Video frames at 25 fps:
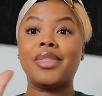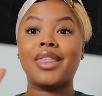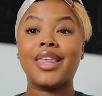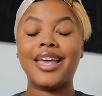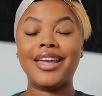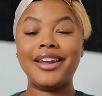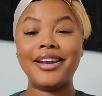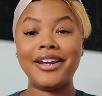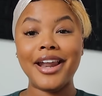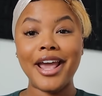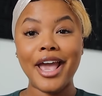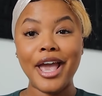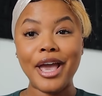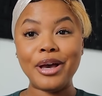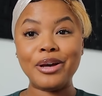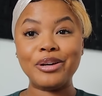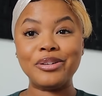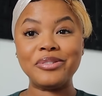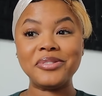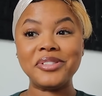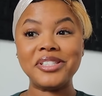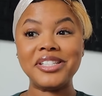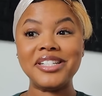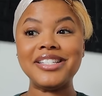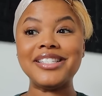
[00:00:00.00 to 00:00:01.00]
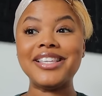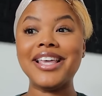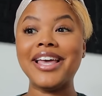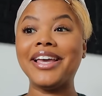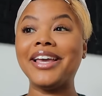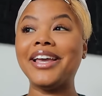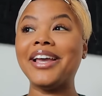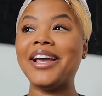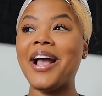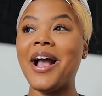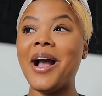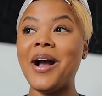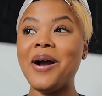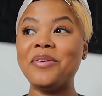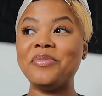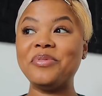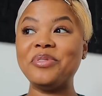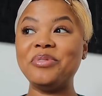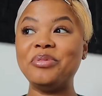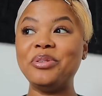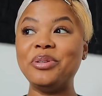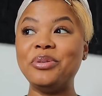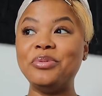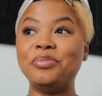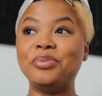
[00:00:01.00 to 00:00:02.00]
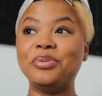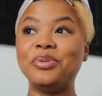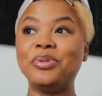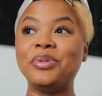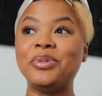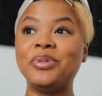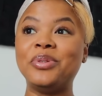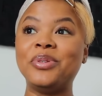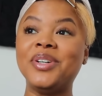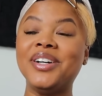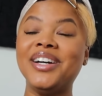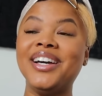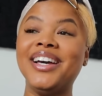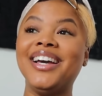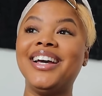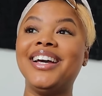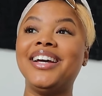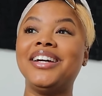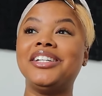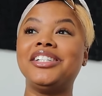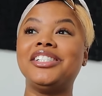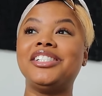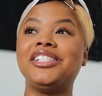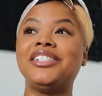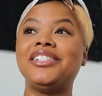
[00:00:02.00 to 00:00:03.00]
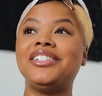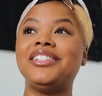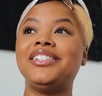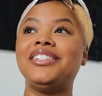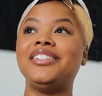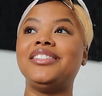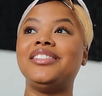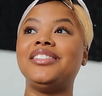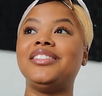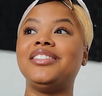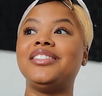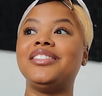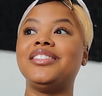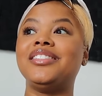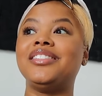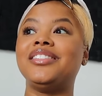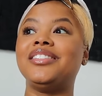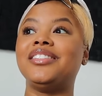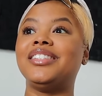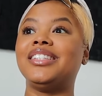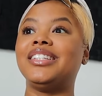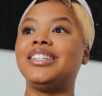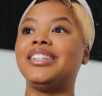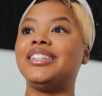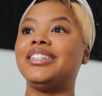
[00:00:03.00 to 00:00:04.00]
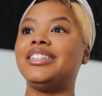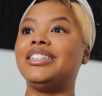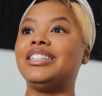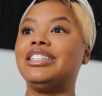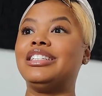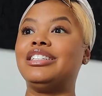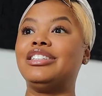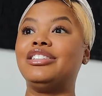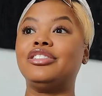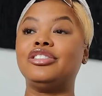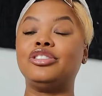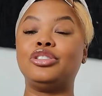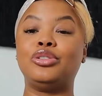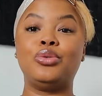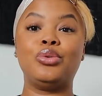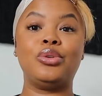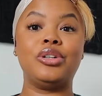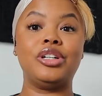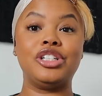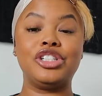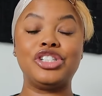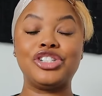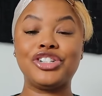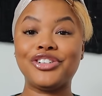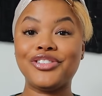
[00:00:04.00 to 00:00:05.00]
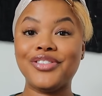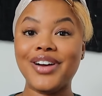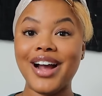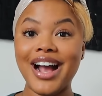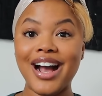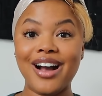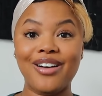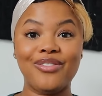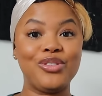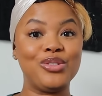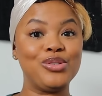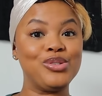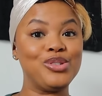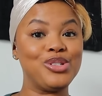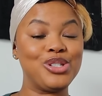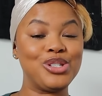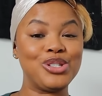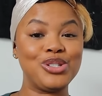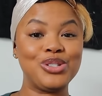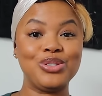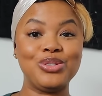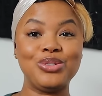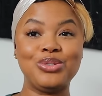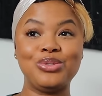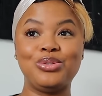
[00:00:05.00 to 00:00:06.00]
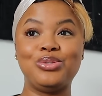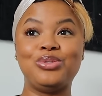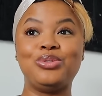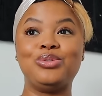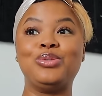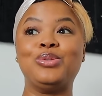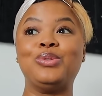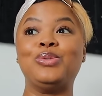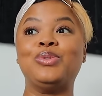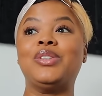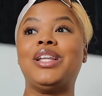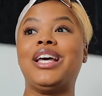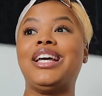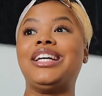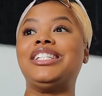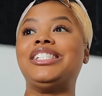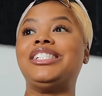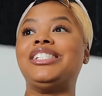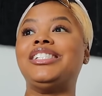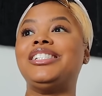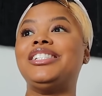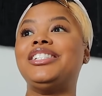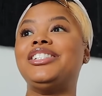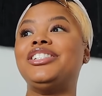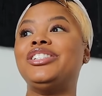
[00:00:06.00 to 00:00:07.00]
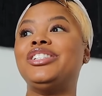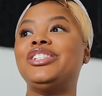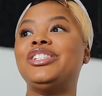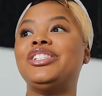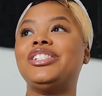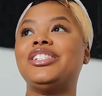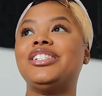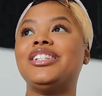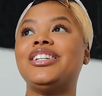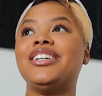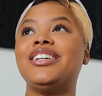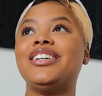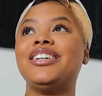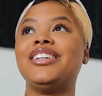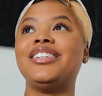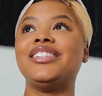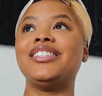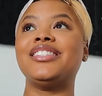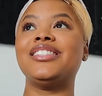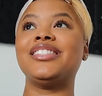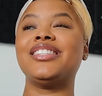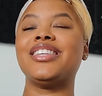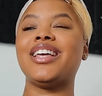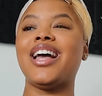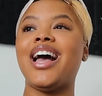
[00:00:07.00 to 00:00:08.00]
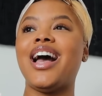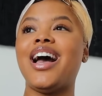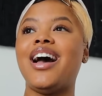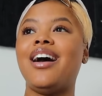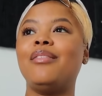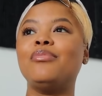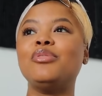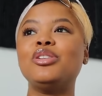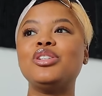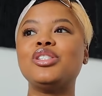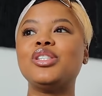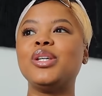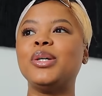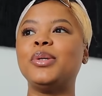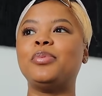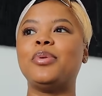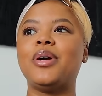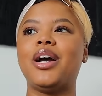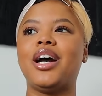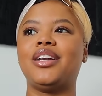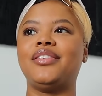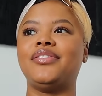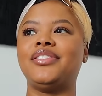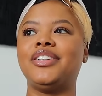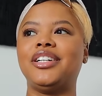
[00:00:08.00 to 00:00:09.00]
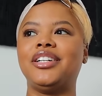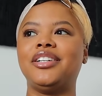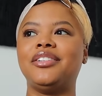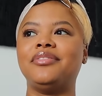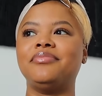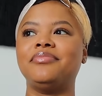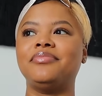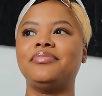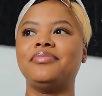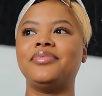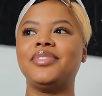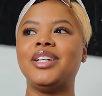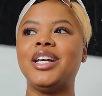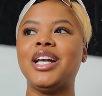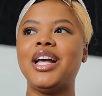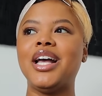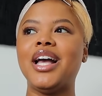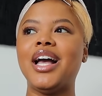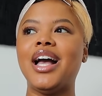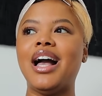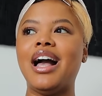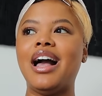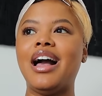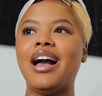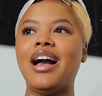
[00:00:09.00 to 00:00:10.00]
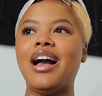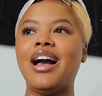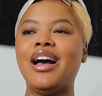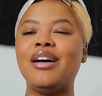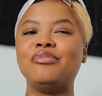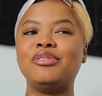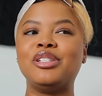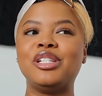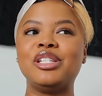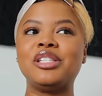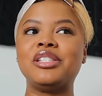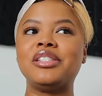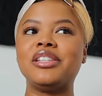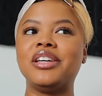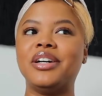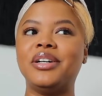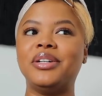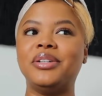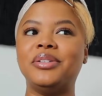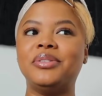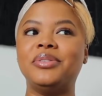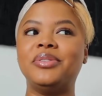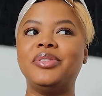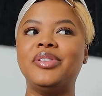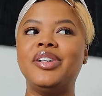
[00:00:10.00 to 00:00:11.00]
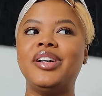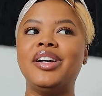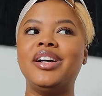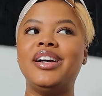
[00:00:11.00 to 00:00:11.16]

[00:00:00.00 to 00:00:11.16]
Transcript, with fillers: And now she's hanging out with people. She's going to travel soon. Like, she's just, I'm just so proud of her. I'm just so